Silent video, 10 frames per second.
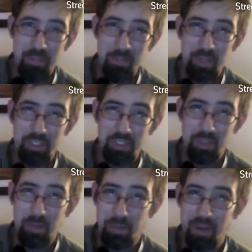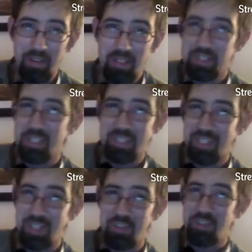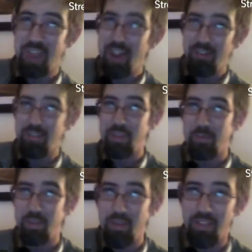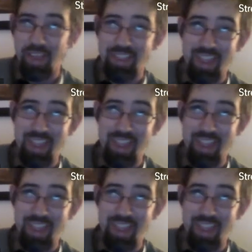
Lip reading: which apparently is this little town that we're all like.